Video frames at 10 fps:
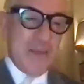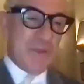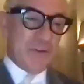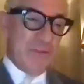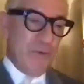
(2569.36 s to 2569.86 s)

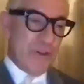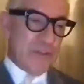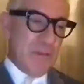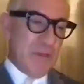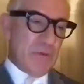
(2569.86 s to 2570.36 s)
because the
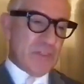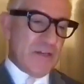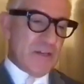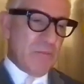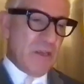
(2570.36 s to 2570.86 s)
voice, people
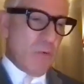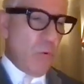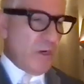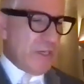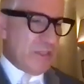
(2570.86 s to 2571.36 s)
say to me, well,
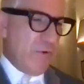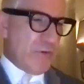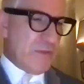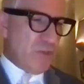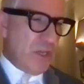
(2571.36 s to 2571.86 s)
what is the
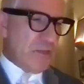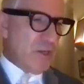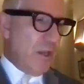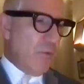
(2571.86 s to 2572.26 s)
voice of change?